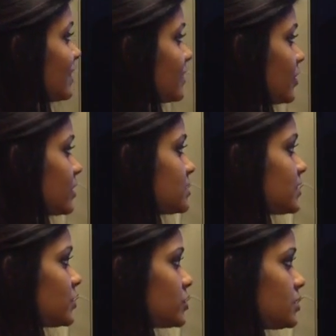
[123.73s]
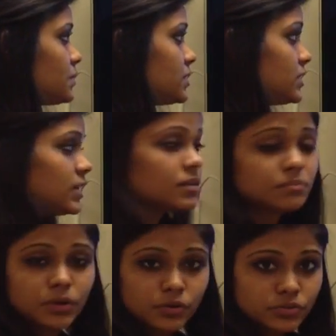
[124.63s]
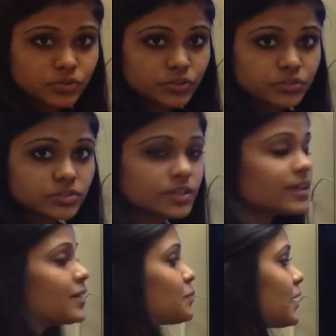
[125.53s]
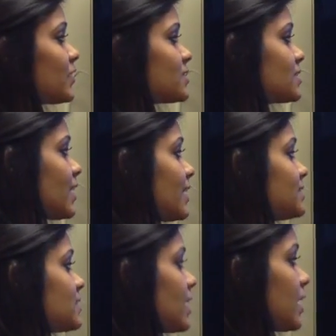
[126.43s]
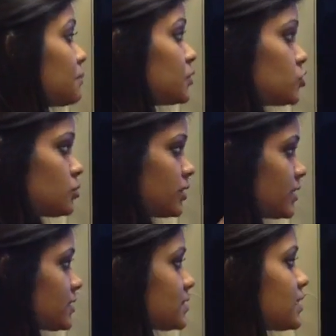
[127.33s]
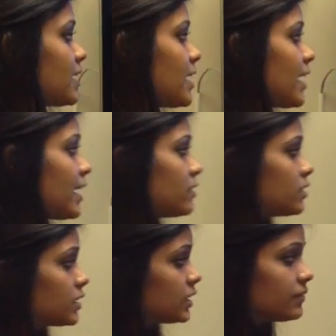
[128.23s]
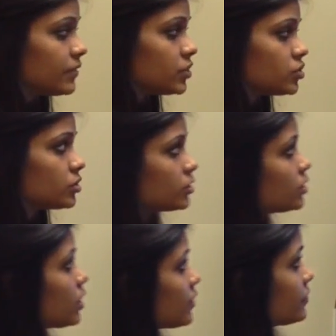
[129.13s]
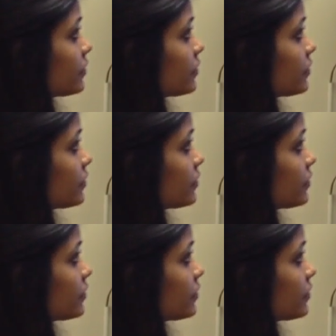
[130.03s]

They're considered to be decomposers, parasites, and mutualists. And the key feature of